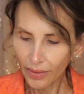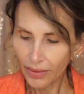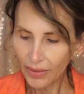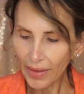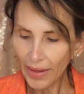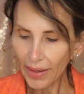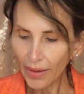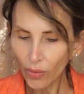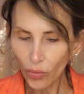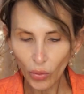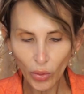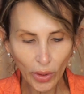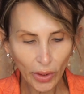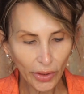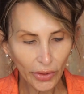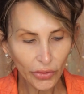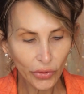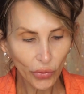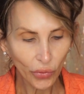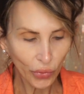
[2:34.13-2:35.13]
That
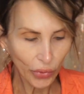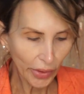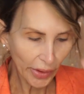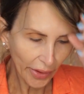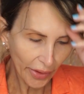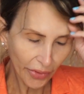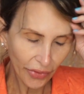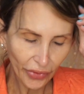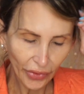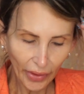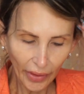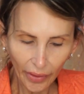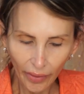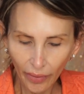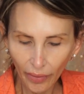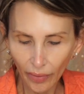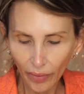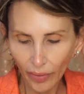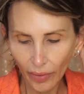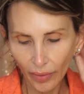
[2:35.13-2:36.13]
was Riff.
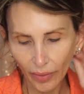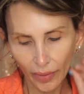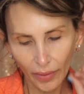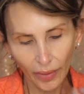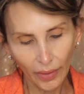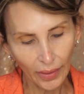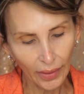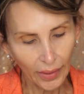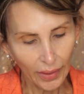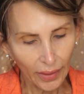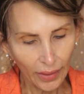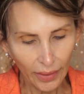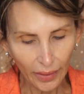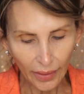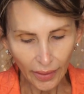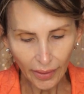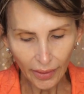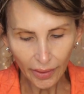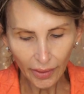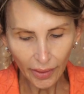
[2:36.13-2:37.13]

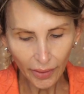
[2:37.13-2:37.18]
Now